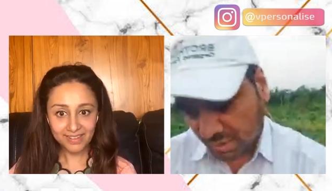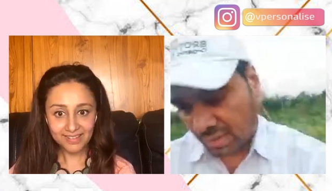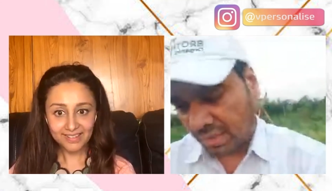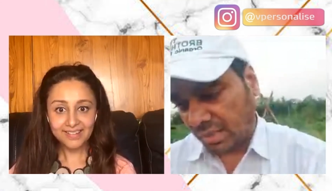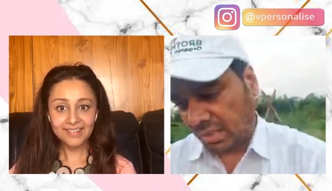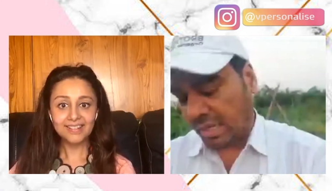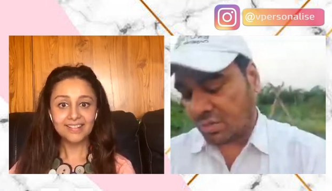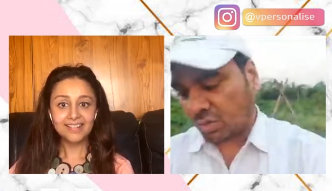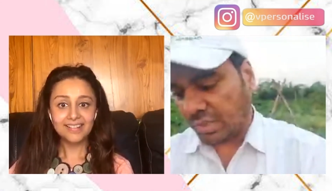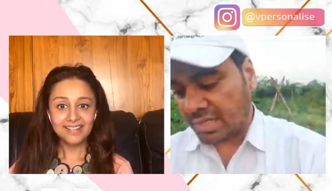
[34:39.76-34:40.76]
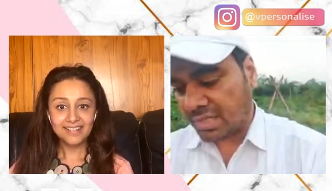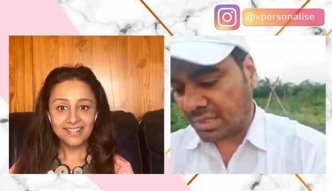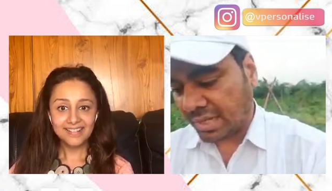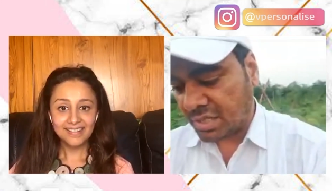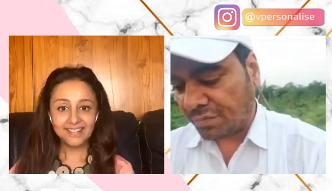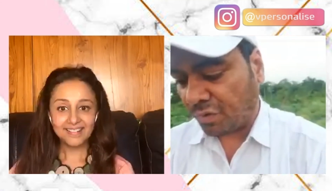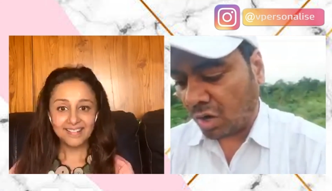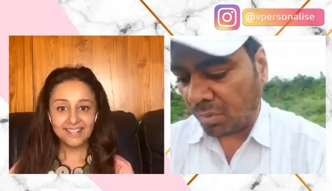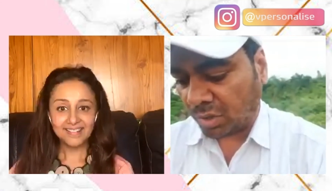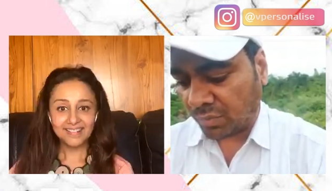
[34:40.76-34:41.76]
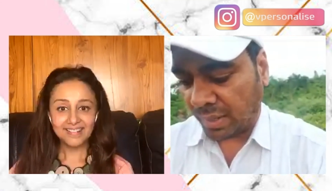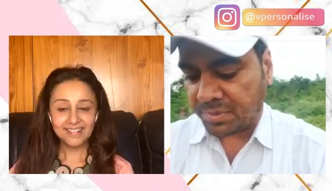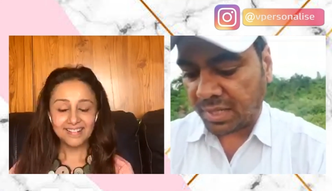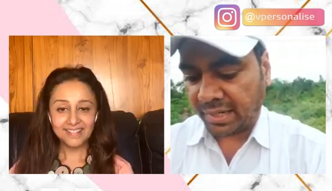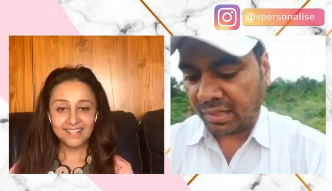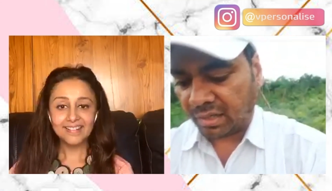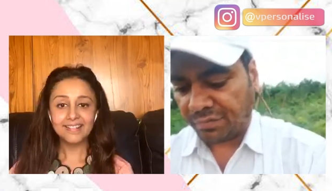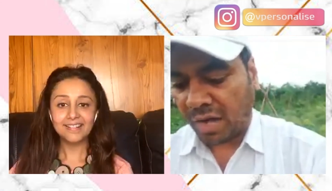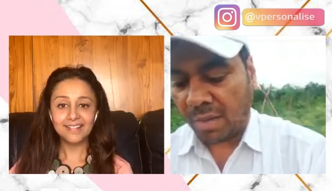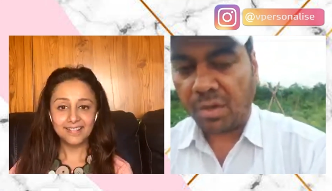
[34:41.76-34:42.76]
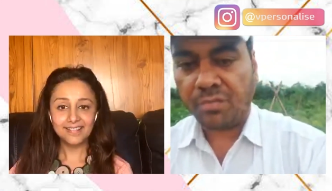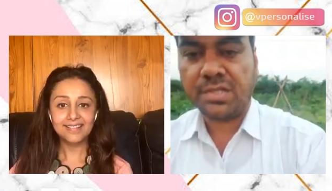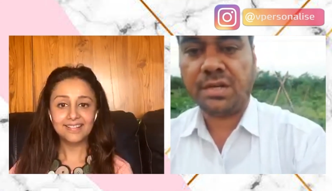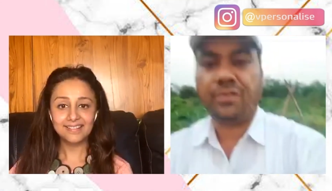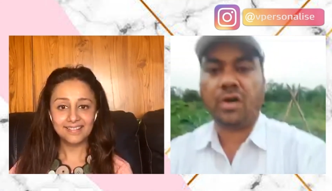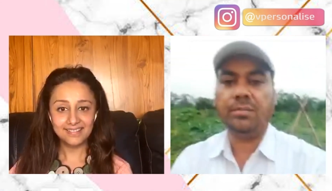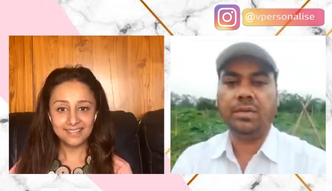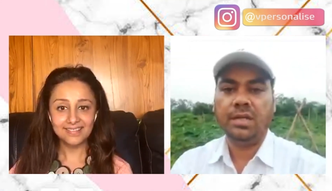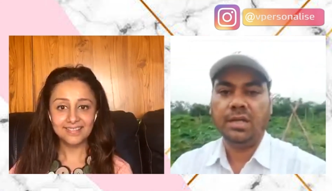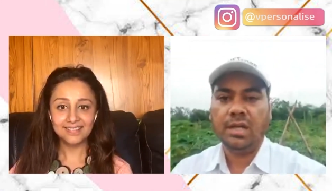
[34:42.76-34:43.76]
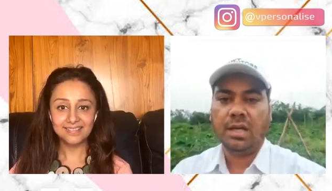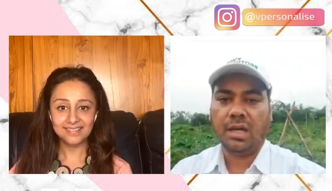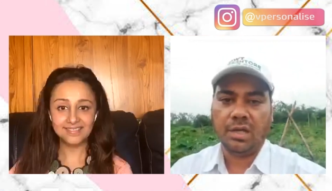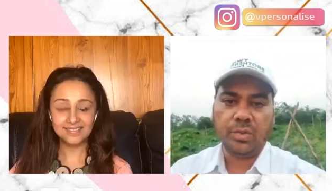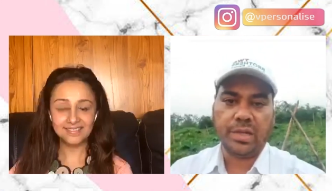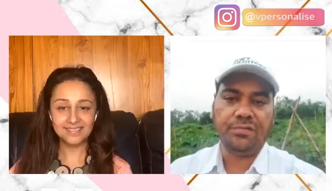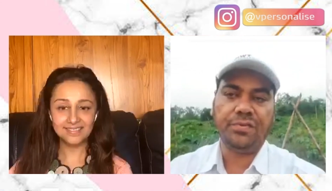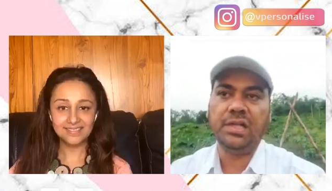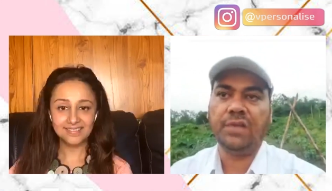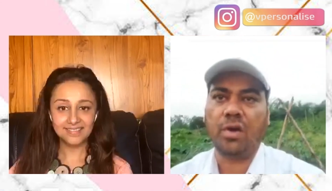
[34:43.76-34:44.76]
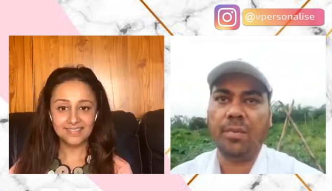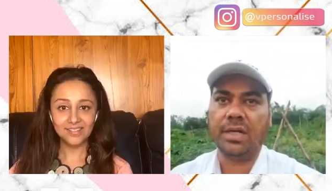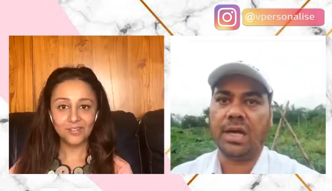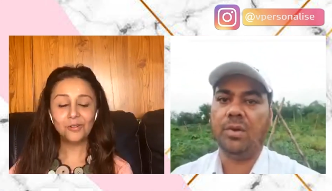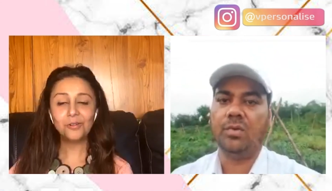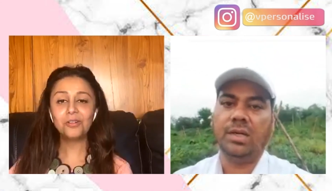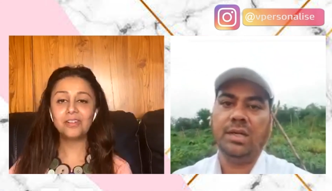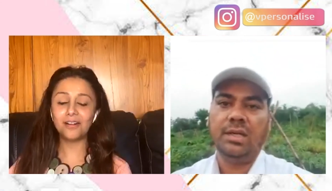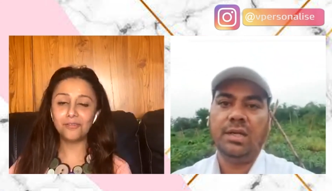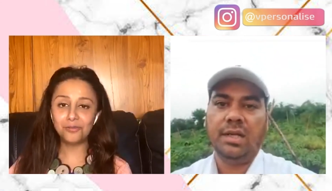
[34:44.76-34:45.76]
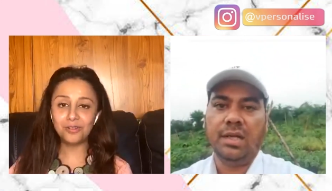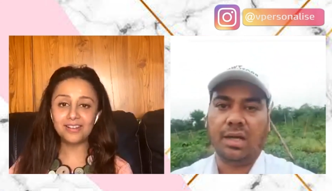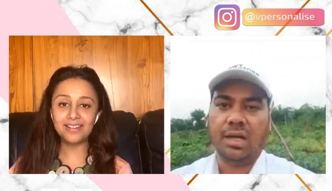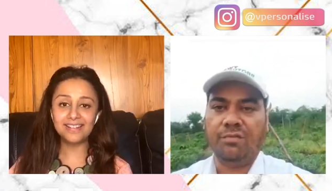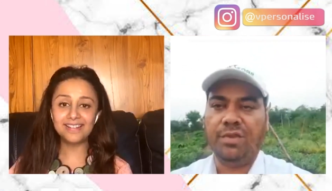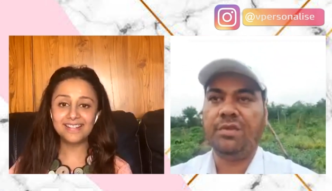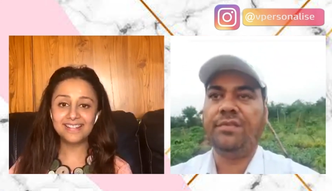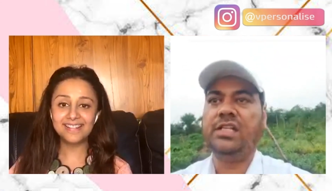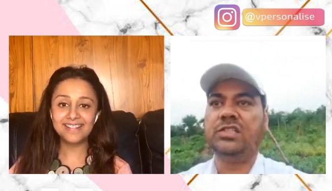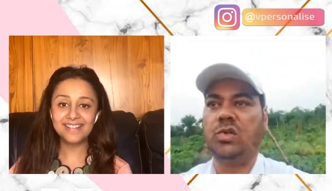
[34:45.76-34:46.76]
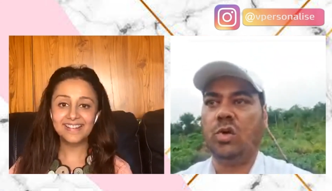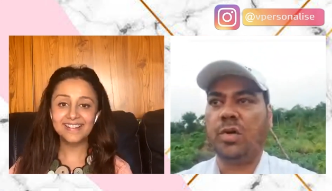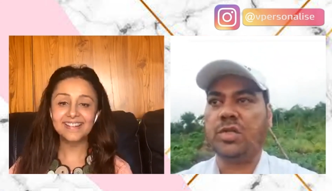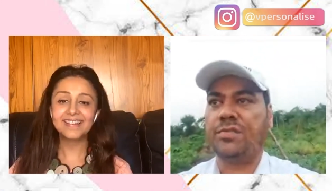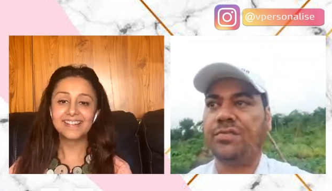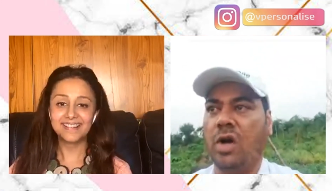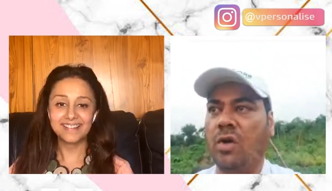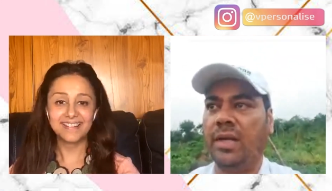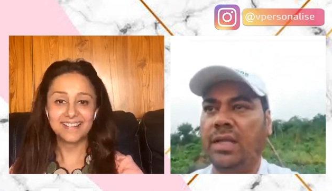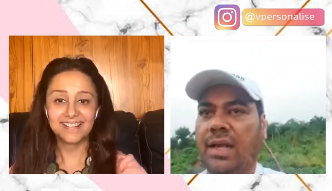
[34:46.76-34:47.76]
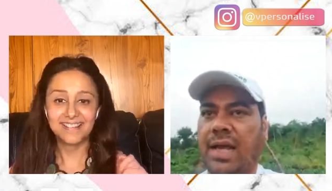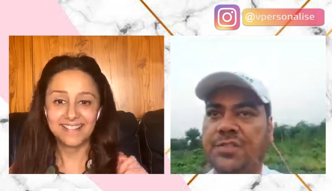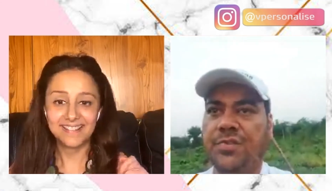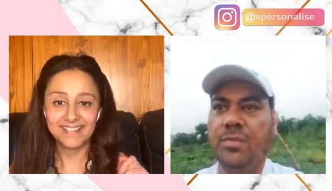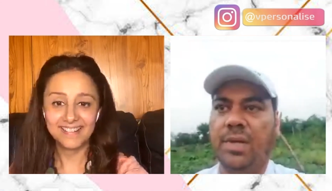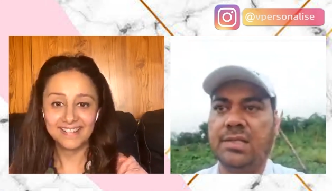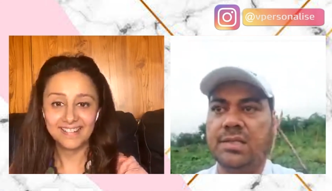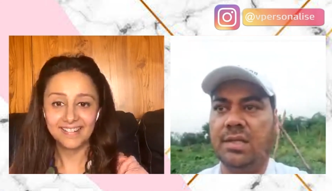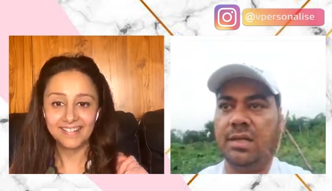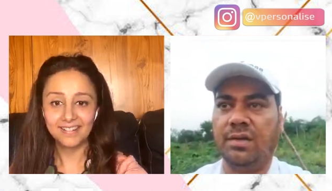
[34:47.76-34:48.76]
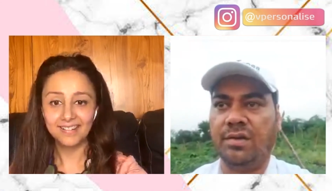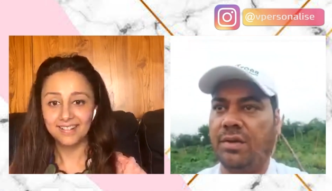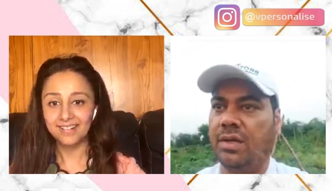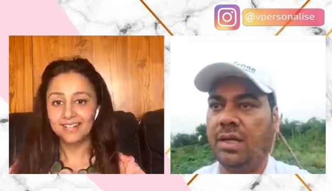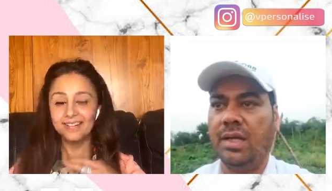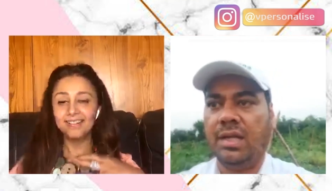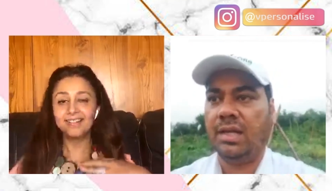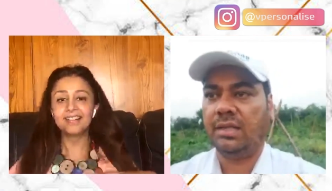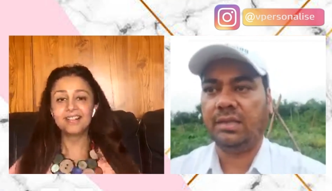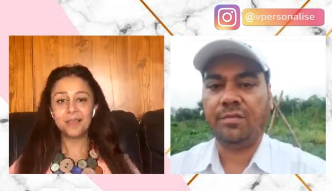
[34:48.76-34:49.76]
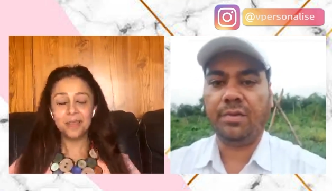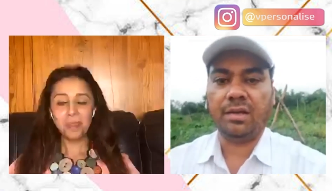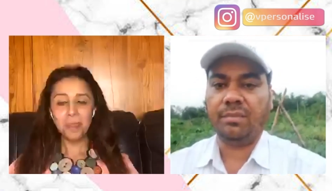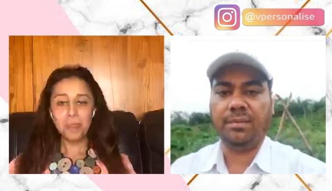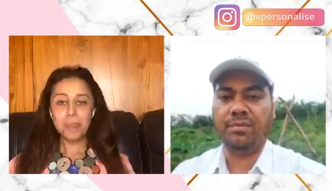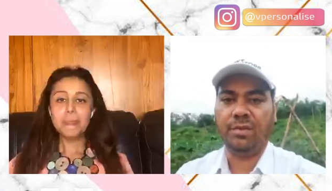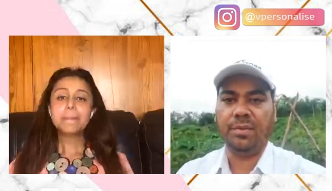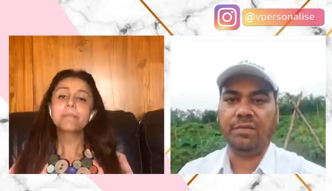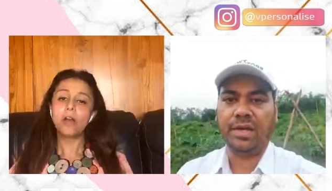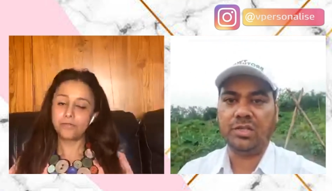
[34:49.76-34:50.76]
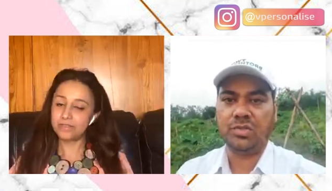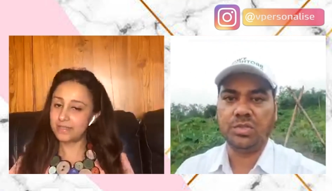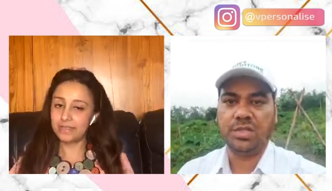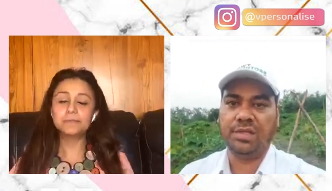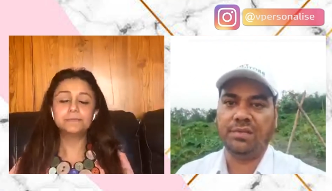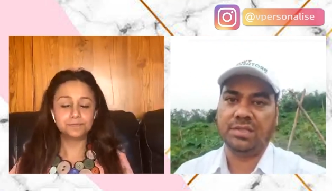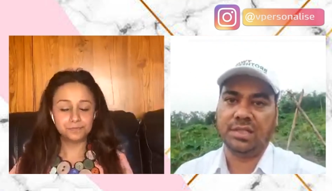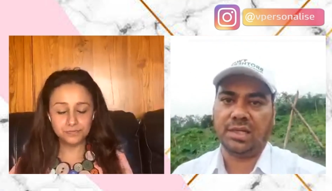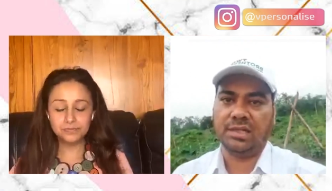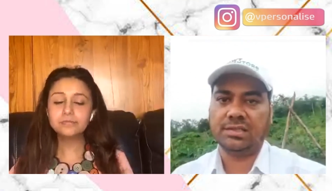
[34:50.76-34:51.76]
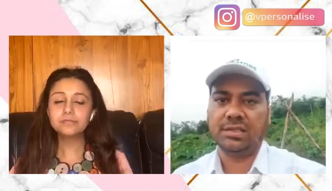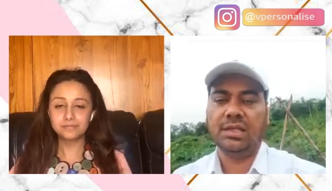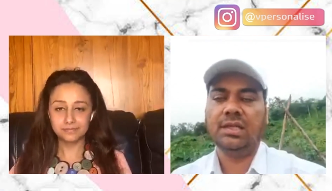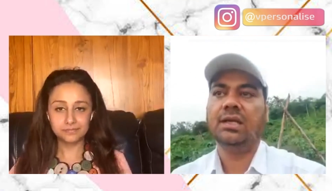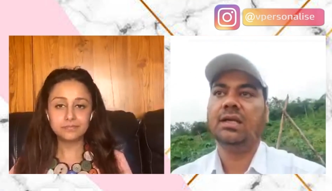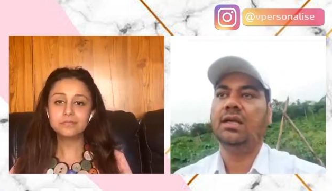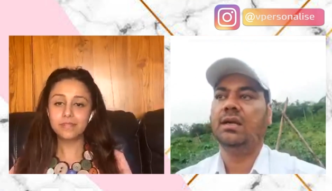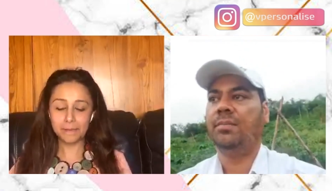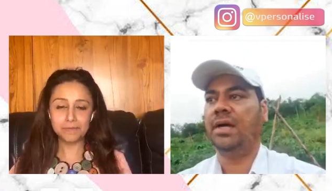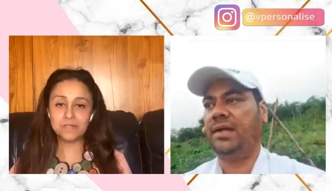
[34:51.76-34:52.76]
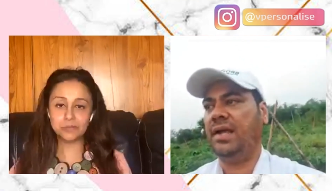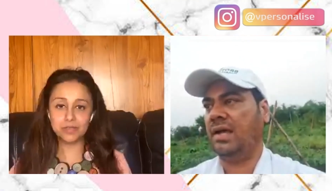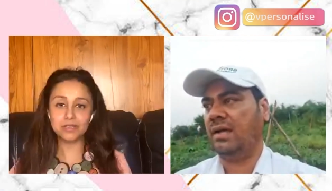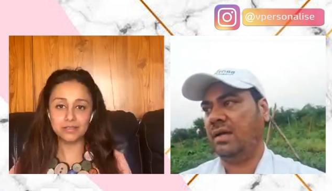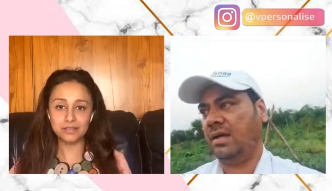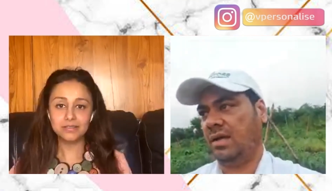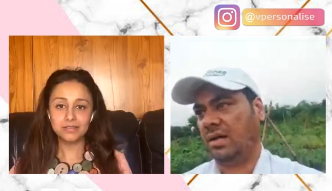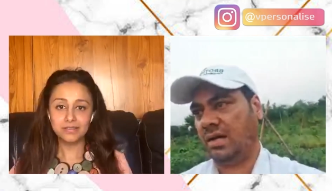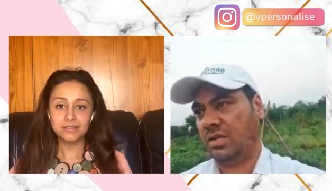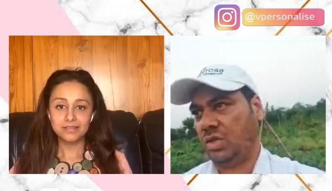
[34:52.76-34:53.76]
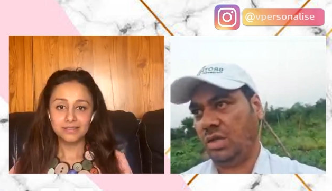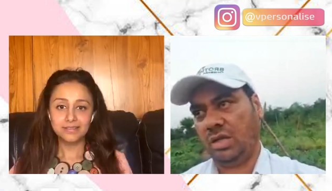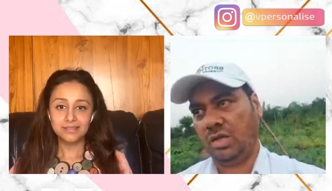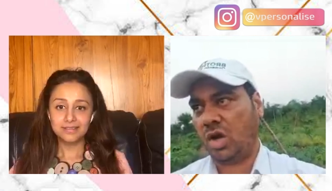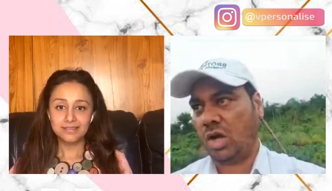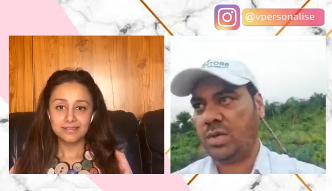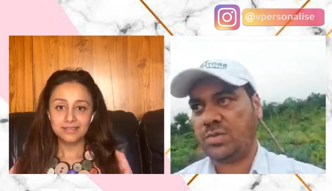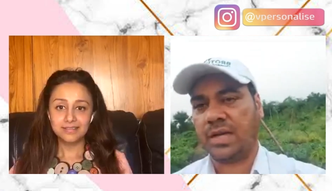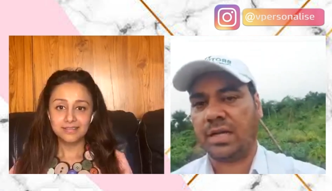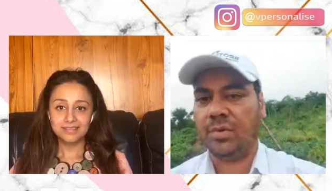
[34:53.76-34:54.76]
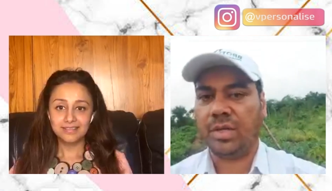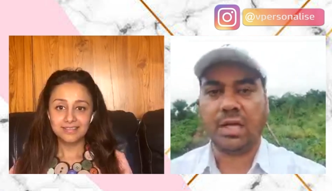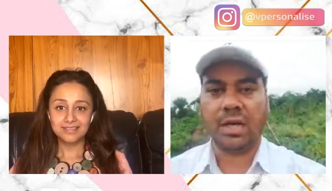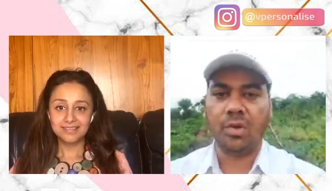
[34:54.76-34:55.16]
Speaker 1: Yeah, so there is there is a form on the website, a farmer visit form. Uh, you can fill the form and come over. Oh, uh, we were very slow because of COVID in the last few months. Uh, they, I mean, we've been very Obviously. choosy with the visitors. But Absolutely. yeah, you're always welcome. You can come over to the